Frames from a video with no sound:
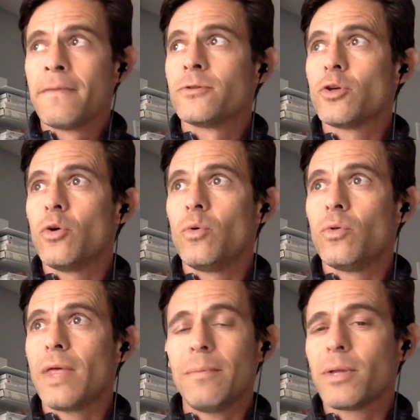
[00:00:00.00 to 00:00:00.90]
So
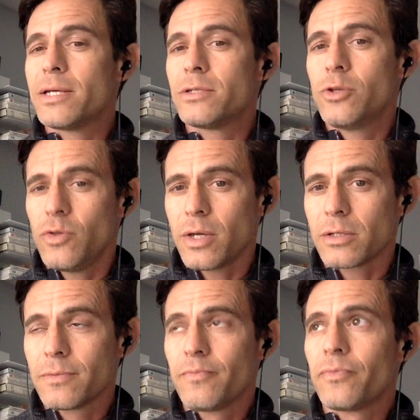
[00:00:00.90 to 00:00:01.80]
that implies two
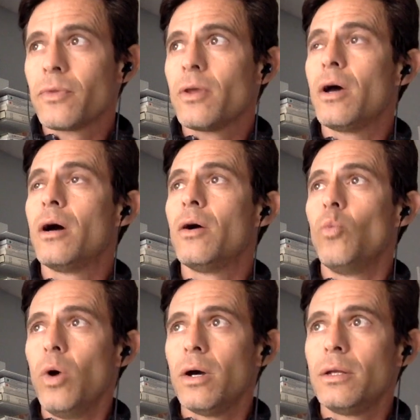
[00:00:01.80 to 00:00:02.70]
things. Uh,
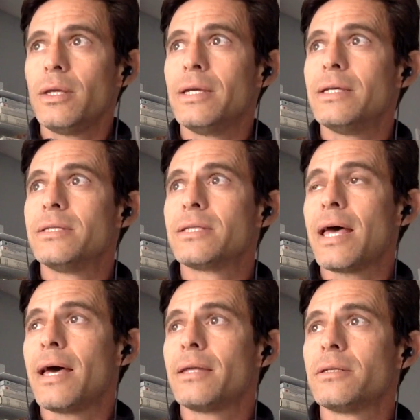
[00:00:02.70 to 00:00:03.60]
one is
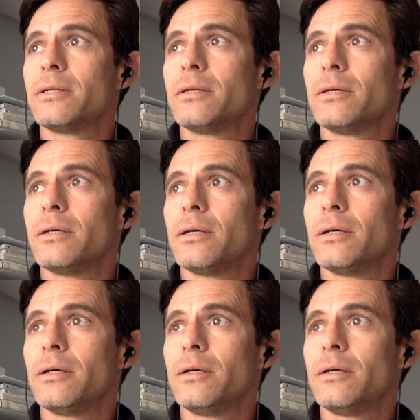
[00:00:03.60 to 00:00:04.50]
that uh,